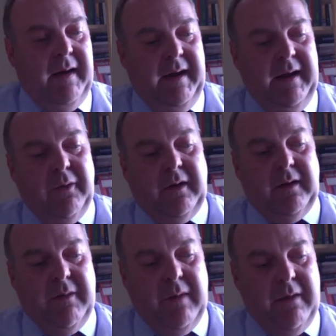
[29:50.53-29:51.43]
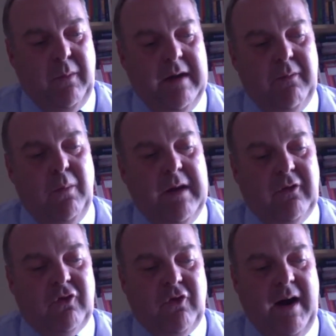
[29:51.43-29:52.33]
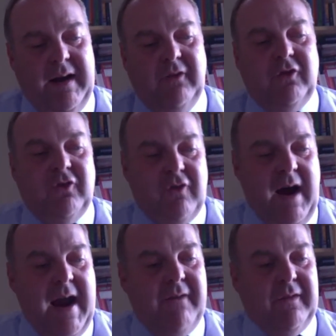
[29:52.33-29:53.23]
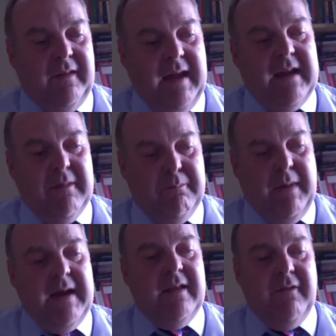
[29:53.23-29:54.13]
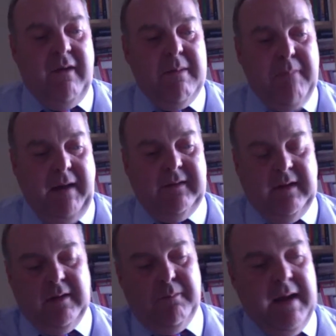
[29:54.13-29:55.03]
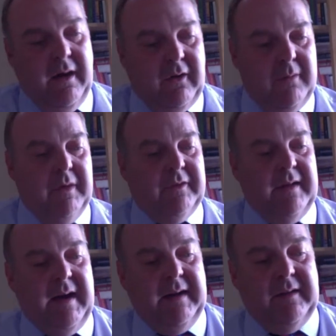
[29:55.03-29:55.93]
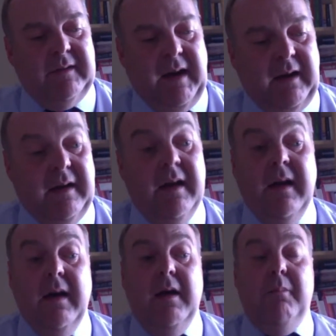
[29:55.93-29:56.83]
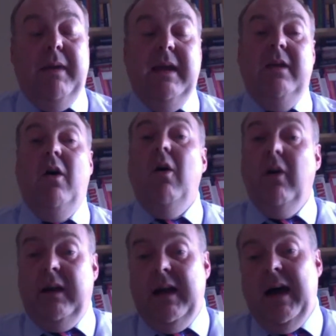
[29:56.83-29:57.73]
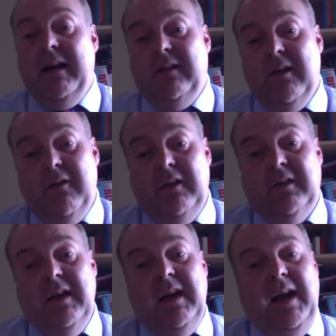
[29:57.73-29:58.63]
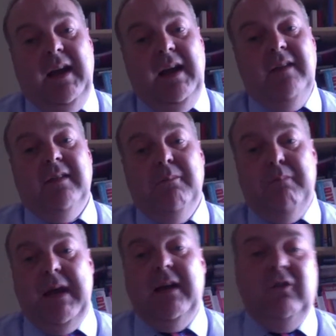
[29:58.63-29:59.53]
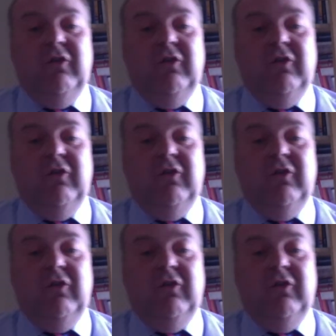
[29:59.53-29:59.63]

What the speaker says: Ilkley, and we try and strive that they can be the very best they can be. I'll come on to that in a second. Being organised, and obviously it is a big